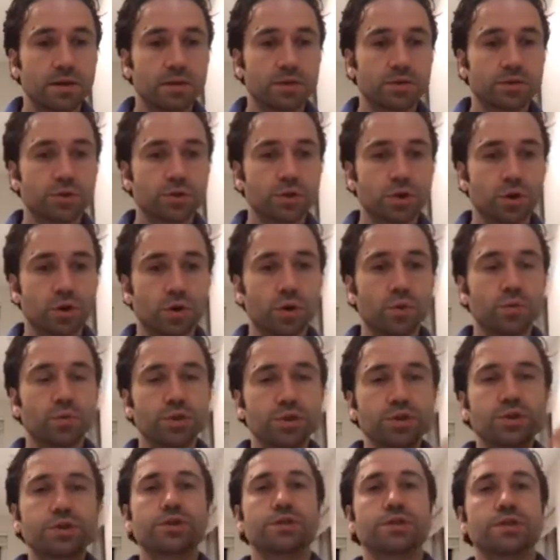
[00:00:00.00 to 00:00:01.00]
So we
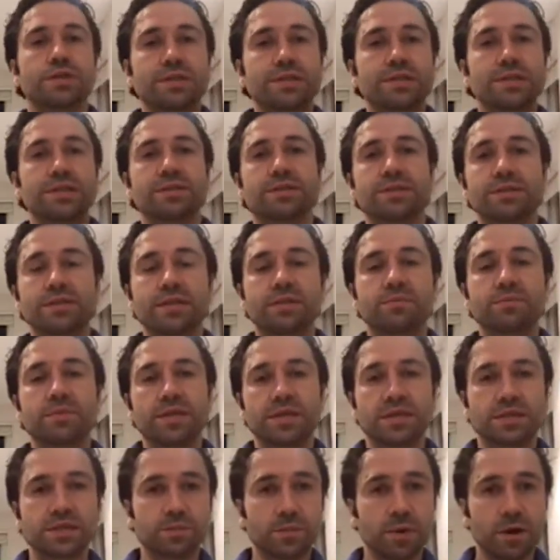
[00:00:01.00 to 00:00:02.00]
should continuously be
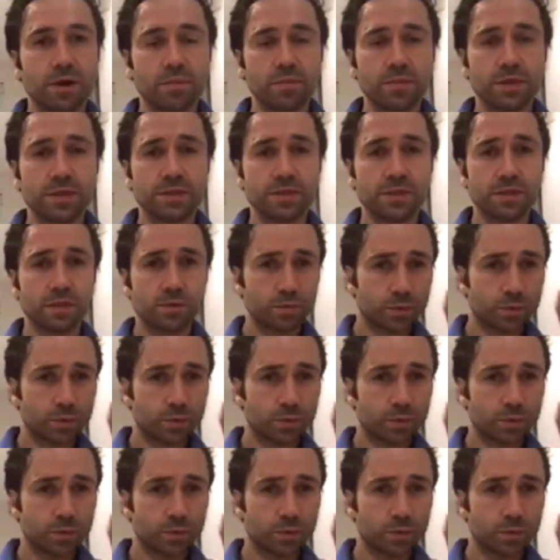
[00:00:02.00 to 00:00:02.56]
experimenting